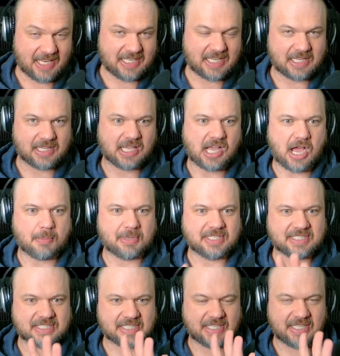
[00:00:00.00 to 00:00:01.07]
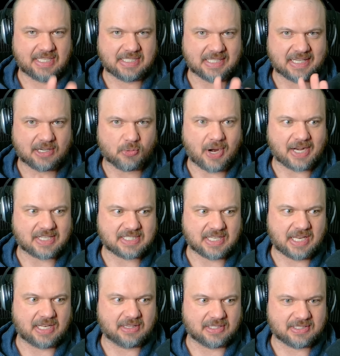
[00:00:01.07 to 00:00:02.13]
In the comments, he did correct
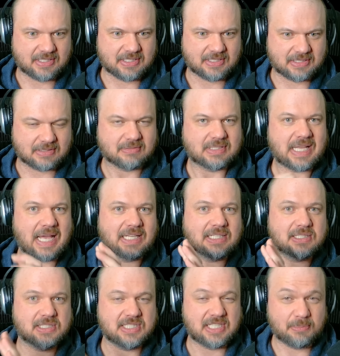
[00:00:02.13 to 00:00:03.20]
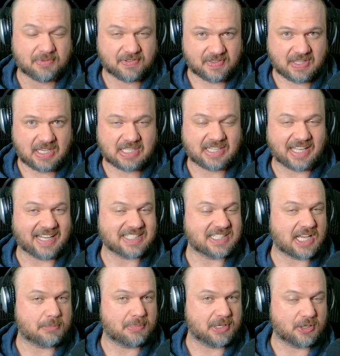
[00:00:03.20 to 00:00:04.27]
saying this is not DeepThink that has
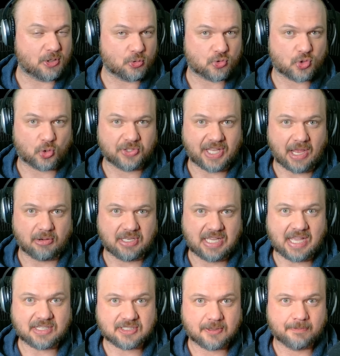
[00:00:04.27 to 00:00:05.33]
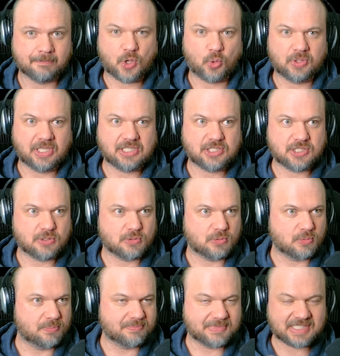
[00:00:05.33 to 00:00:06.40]
not been rolled out yet, only
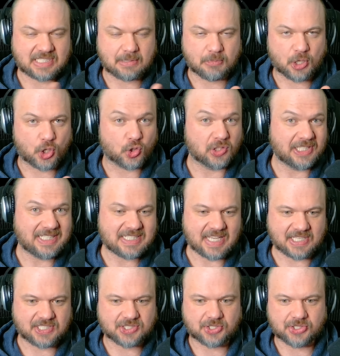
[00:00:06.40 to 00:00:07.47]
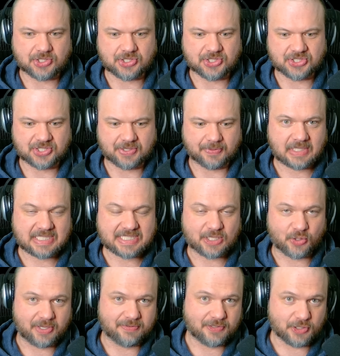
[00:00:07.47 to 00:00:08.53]
to some early testers.
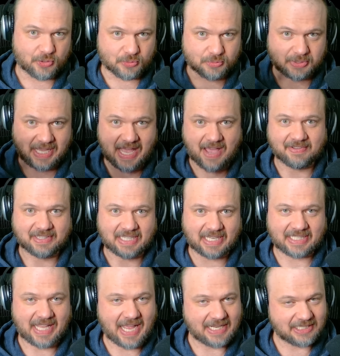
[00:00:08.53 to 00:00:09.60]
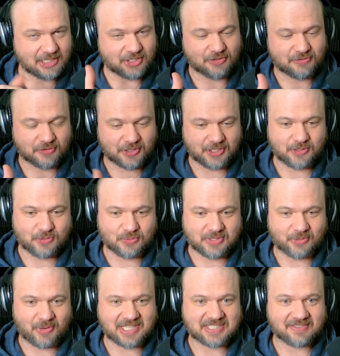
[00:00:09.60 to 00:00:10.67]
So if you have it like that, good for you.
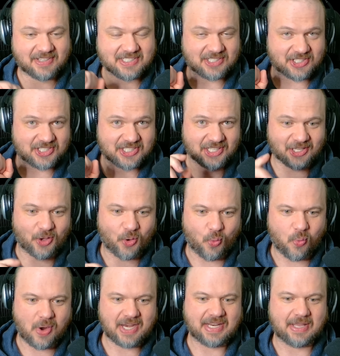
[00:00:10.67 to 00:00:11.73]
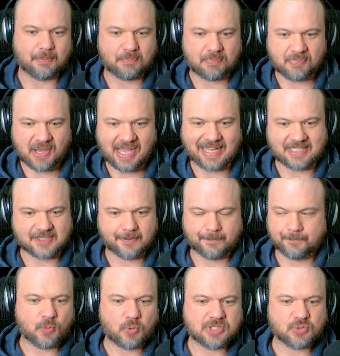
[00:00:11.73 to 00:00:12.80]
The rest of us are still awaiting, but
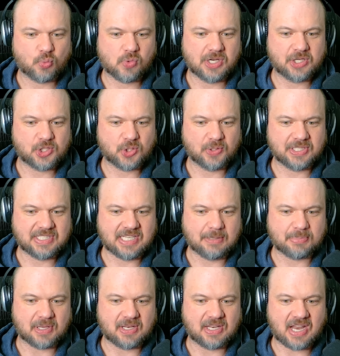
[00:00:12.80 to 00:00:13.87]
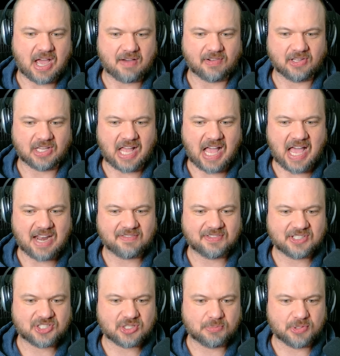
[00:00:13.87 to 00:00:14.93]
What's one truly deep novel out of
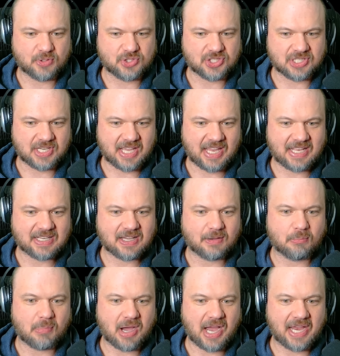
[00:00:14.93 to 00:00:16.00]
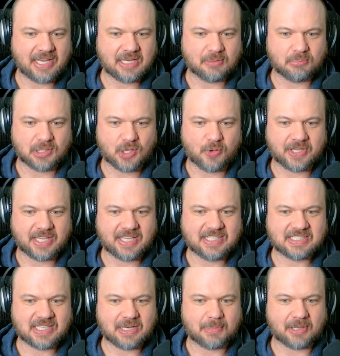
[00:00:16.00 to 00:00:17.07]
distribution and a mind blowing
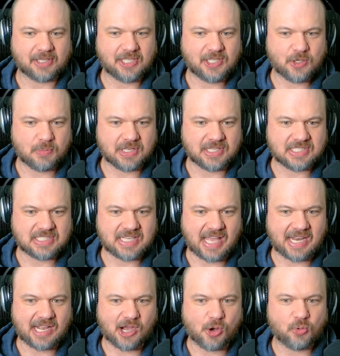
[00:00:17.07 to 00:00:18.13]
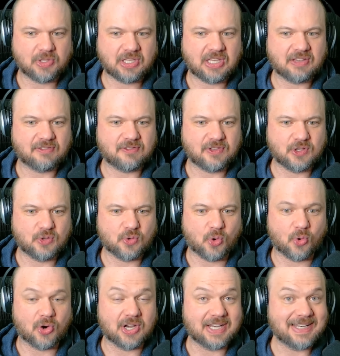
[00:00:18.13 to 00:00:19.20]
insight about humans that only few
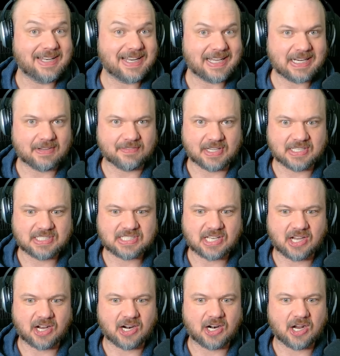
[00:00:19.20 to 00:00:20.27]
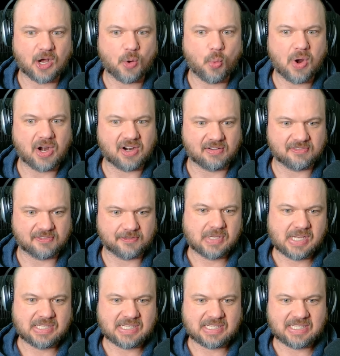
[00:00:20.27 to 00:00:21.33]
or none of us are aware of?
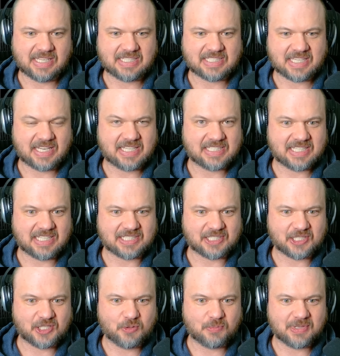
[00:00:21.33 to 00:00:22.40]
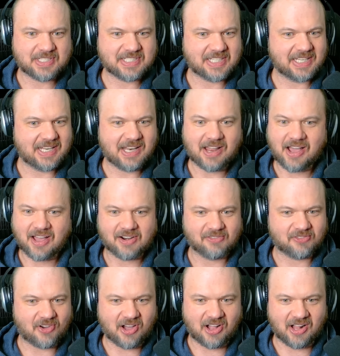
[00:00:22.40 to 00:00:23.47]
And the insight is this humans did not
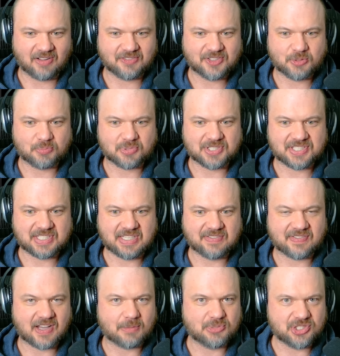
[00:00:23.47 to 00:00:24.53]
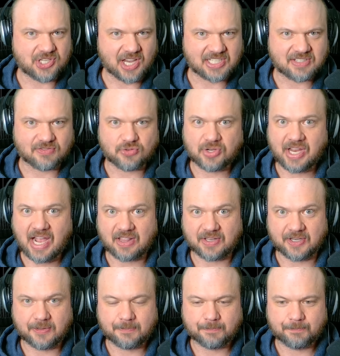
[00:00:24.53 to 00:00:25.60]
evolve to perceive objective
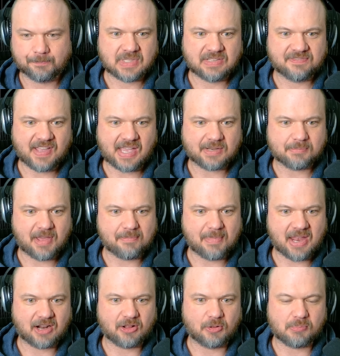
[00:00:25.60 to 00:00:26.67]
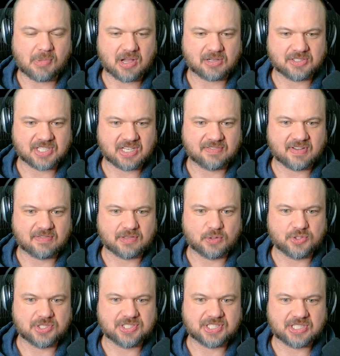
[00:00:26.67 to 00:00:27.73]
reality. In fact, mathematical models of
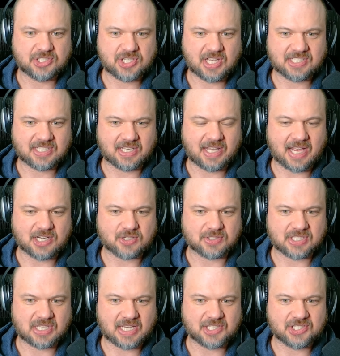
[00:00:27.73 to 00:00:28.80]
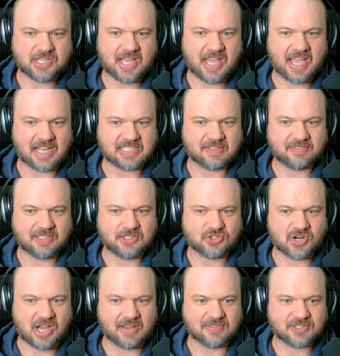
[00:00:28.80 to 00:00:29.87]
evolution suggest that natural selection actively
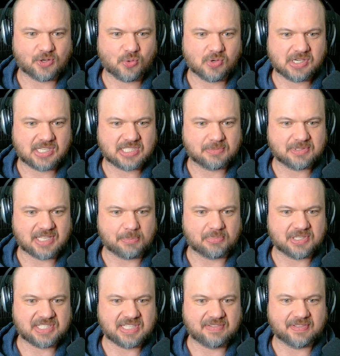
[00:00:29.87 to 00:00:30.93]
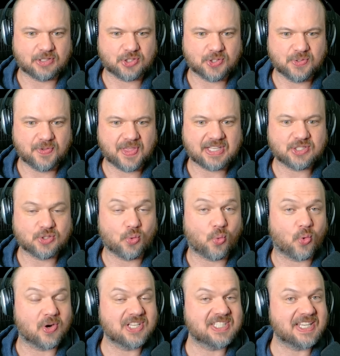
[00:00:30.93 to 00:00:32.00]
drives organisms that perceive the truth
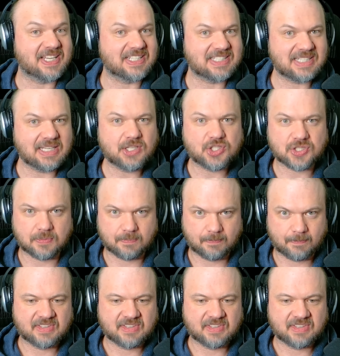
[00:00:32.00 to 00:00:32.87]
towards extinction